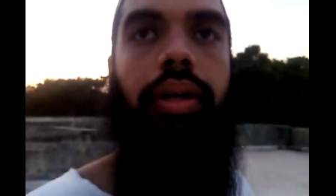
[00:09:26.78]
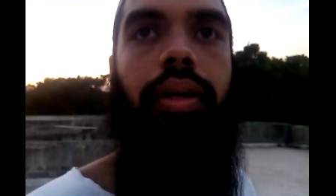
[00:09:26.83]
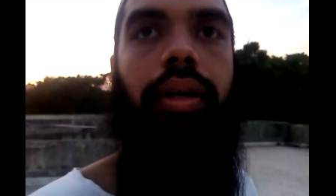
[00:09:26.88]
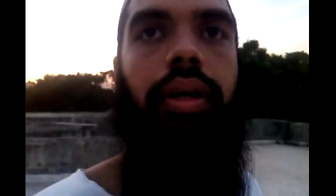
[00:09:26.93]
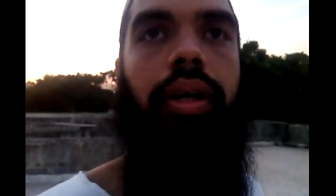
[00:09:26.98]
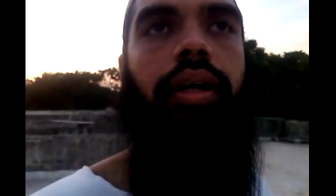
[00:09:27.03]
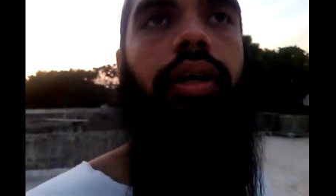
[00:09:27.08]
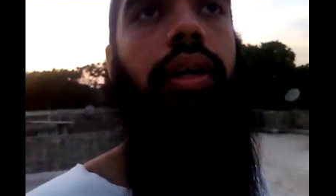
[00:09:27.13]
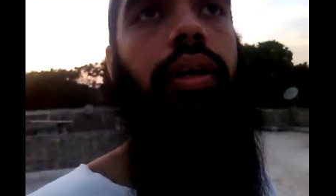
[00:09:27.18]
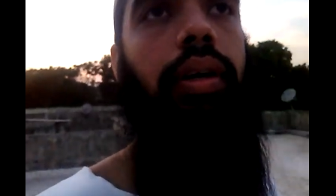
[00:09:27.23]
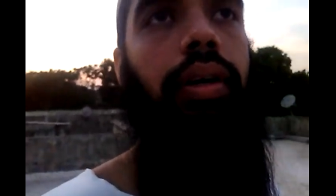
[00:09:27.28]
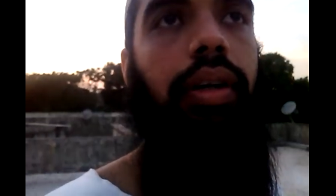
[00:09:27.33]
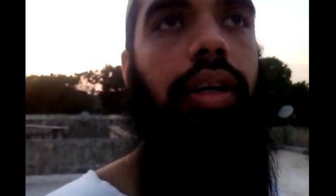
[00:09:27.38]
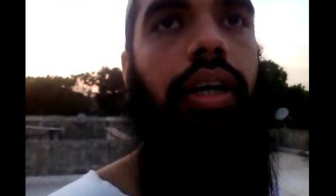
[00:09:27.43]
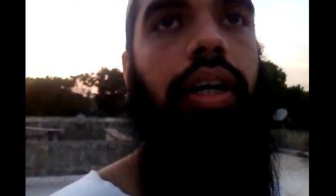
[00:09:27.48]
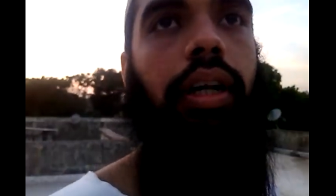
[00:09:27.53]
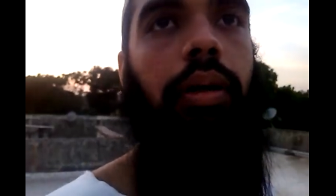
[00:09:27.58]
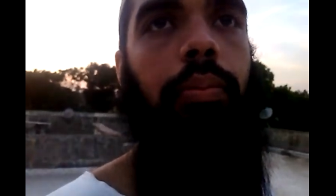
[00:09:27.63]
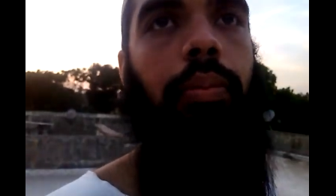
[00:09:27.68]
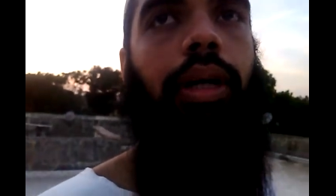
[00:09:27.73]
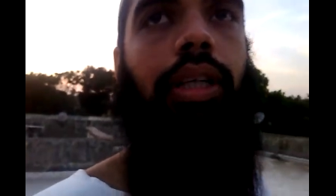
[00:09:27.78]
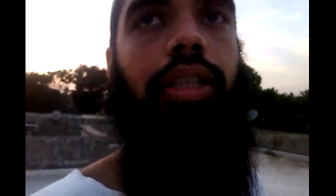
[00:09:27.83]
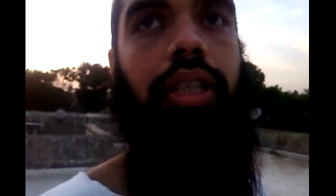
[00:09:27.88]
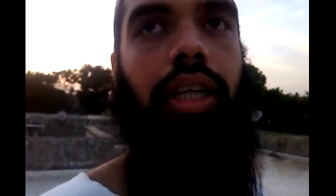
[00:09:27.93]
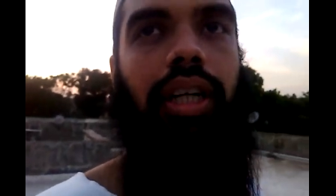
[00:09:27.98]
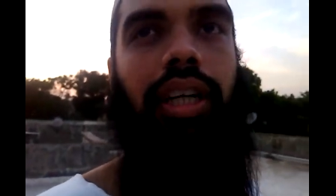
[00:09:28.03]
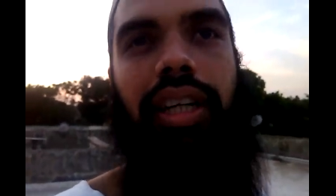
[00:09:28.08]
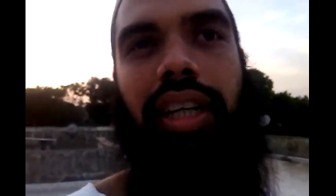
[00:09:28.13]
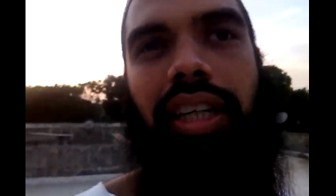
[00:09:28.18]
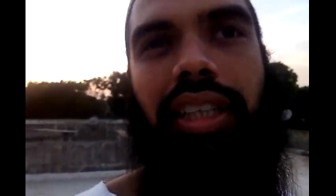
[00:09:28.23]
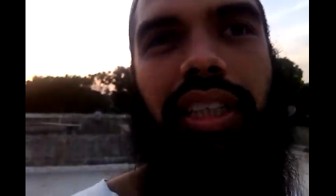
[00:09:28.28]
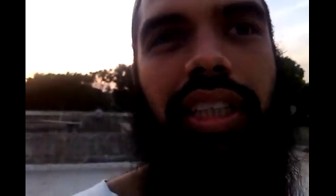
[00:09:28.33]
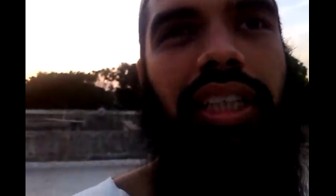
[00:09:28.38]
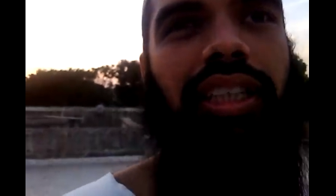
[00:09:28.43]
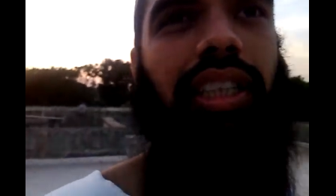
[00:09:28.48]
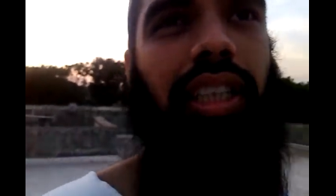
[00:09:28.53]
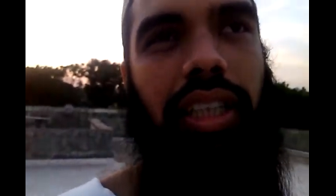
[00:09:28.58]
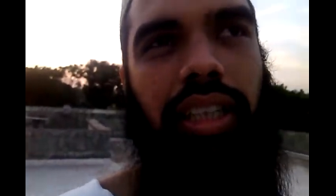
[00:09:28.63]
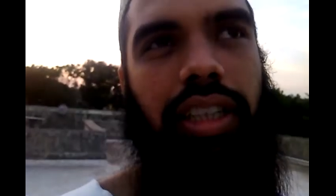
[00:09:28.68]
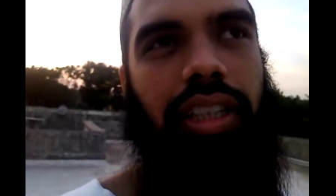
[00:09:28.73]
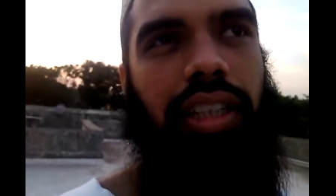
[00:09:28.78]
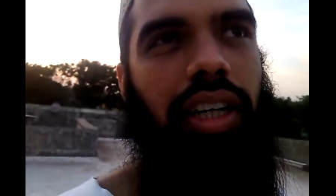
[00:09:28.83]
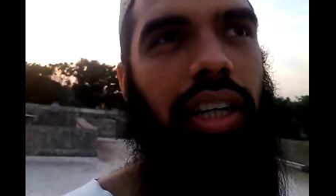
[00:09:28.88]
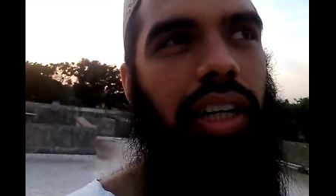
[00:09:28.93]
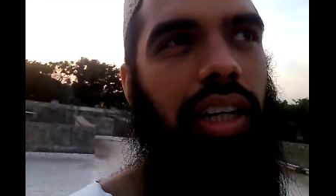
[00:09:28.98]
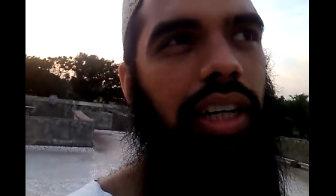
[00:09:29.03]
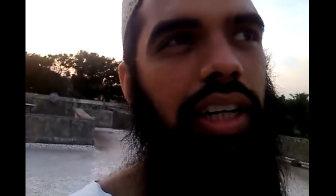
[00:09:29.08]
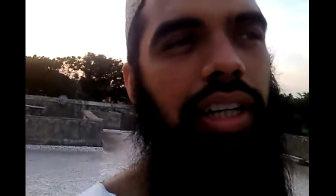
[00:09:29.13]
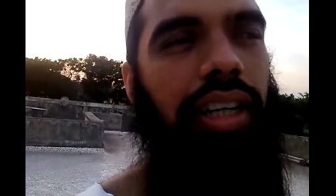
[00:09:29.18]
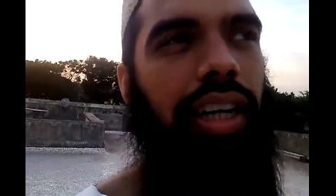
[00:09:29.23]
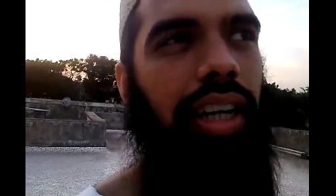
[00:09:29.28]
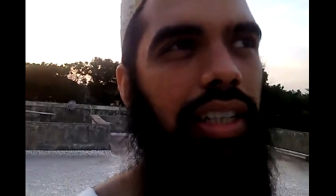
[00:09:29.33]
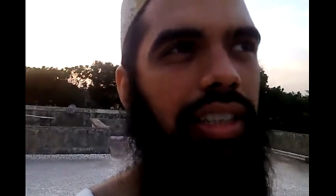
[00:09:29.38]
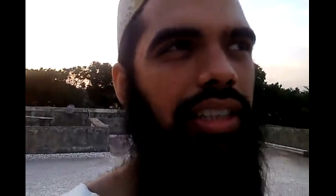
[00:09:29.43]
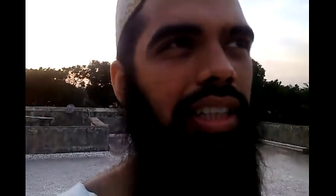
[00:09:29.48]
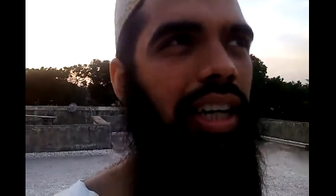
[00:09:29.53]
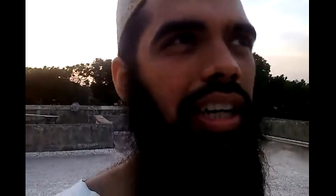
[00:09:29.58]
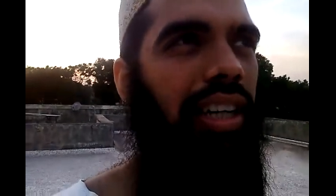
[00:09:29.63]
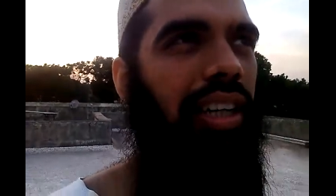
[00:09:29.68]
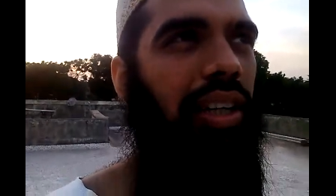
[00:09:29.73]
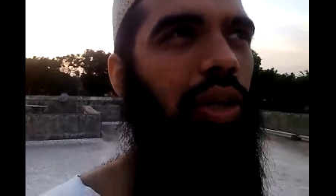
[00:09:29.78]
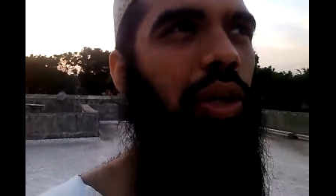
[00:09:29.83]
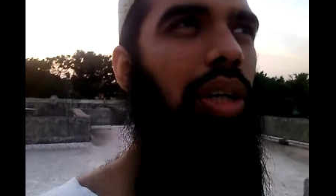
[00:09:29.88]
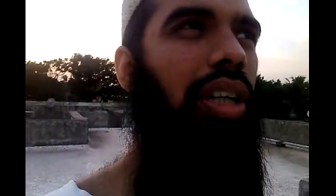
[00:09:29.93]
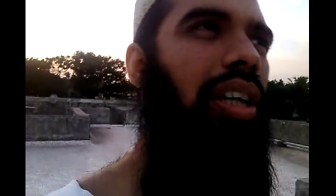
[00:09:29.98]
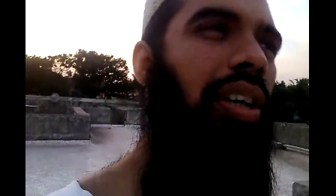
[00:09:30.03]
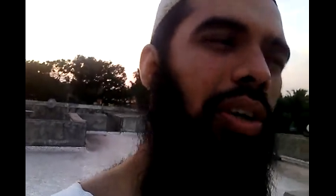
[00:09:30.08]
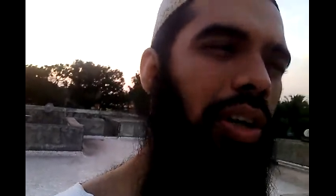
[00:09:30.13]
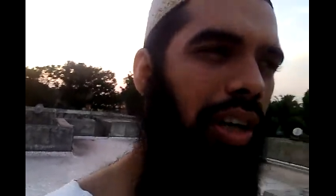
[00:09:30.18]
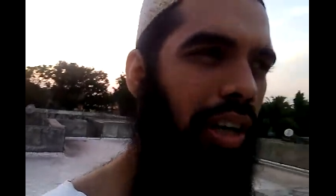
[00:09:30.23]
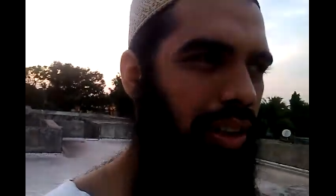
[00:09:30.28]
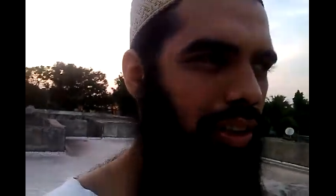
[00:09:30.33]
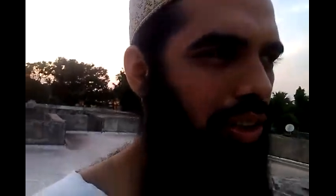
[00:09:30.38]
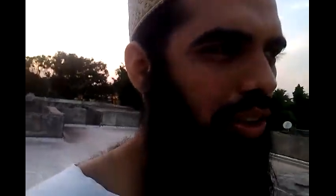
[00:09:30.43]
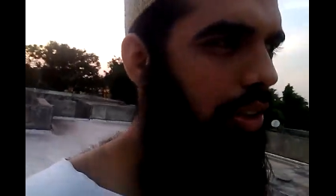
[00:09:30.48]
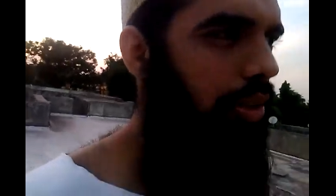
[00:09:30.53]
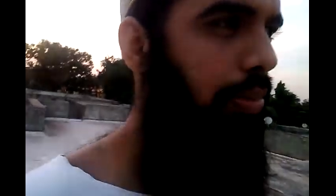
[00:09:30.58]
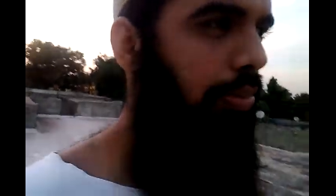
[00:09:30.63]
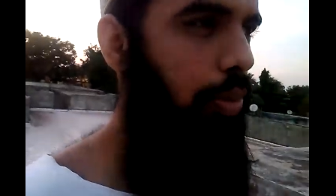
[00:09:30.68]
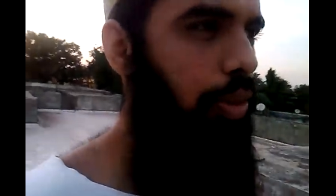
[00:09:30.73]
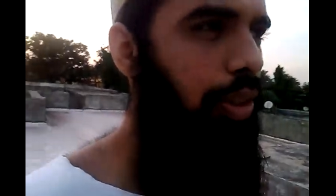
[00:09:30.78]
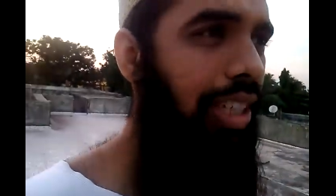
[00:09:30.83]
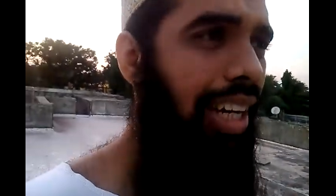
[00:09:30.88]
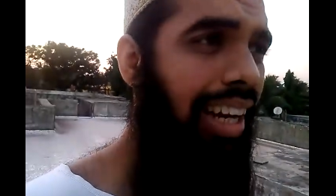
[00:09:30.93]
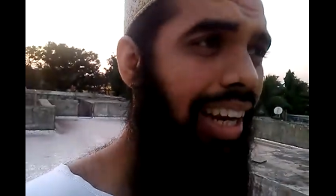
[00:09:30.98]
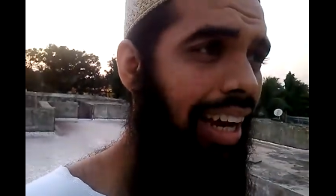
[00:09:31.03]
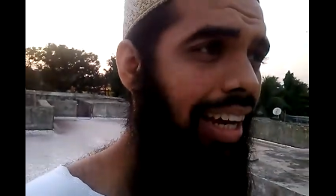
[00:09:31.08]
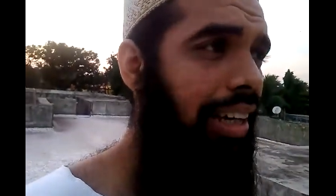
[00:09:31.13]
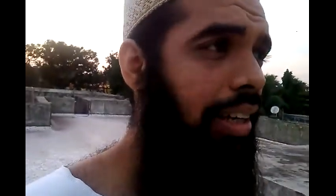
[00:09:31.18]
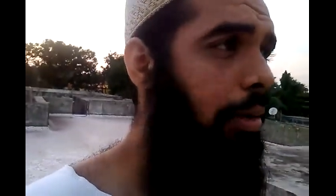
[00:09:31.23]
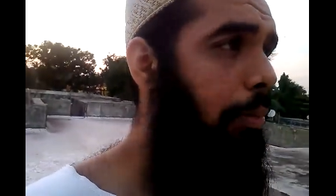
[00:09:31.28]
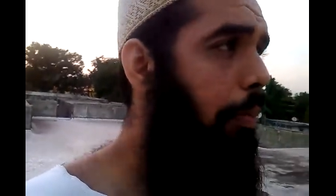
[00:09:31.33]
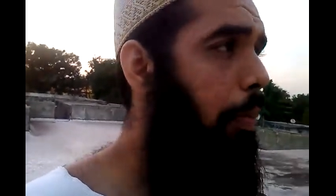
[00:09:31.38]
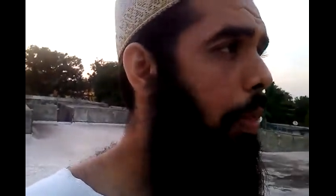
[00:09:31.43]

written much content, just an index and a good introduction, which I like.